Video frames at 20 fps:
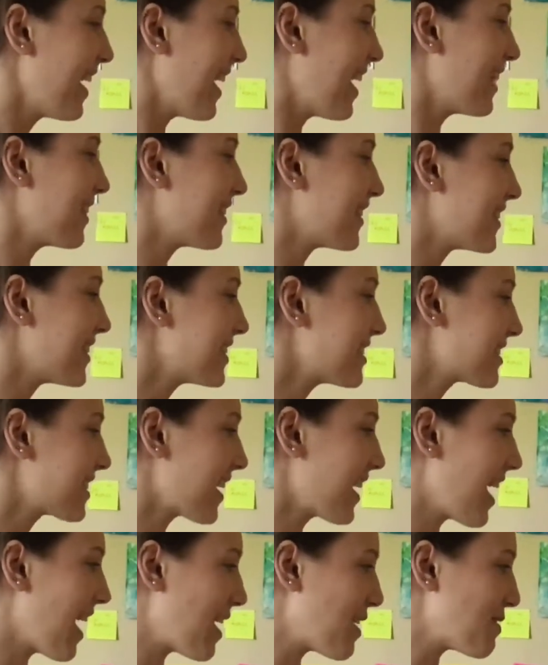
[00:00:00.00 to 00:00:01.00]
And then this I
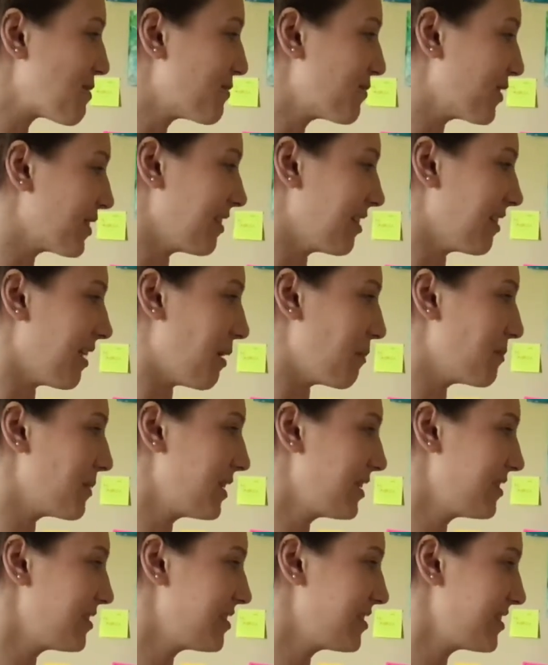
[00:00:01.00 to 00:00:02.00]
have
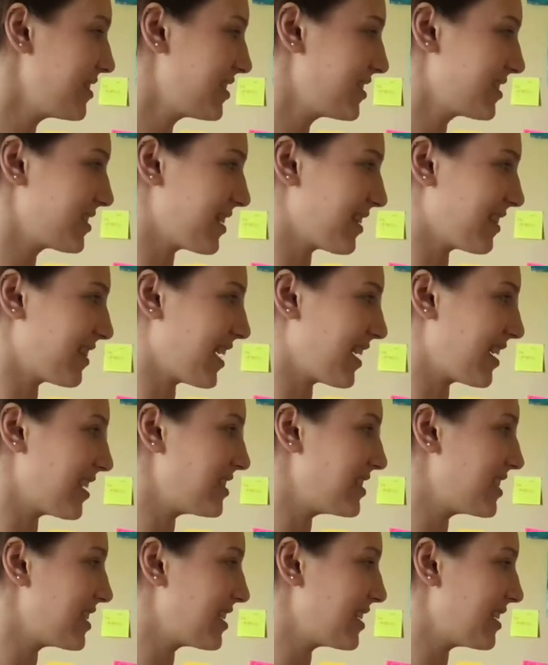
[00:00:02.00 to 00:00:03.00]
lemons that I
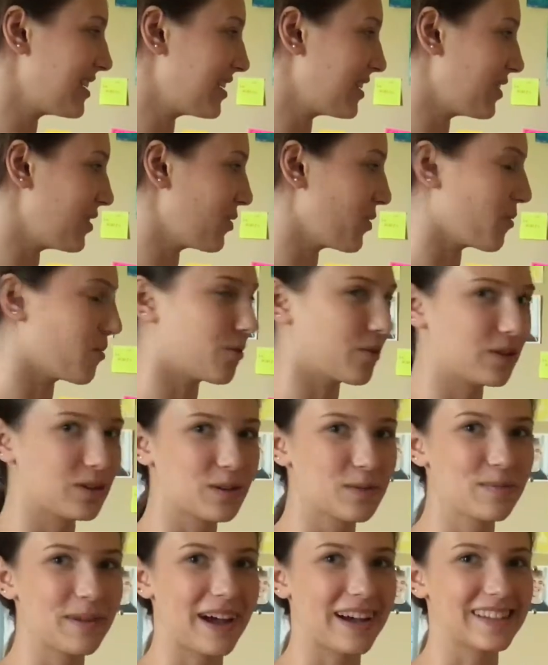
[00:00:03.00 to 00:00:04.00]
did in
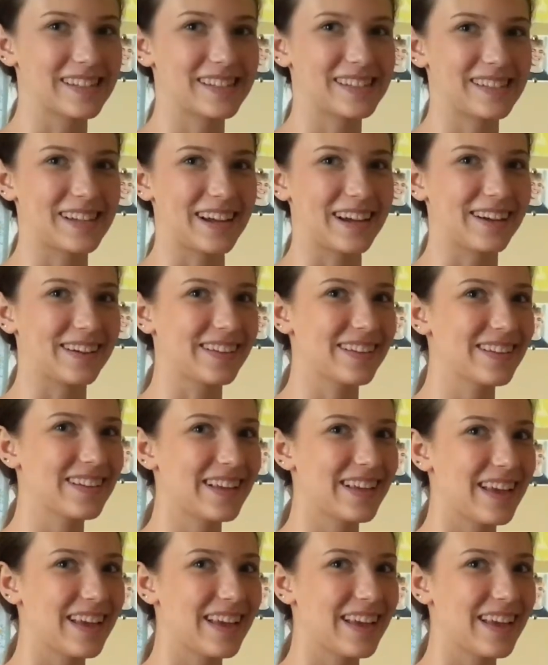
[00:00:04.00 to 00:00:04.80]
oil pastel.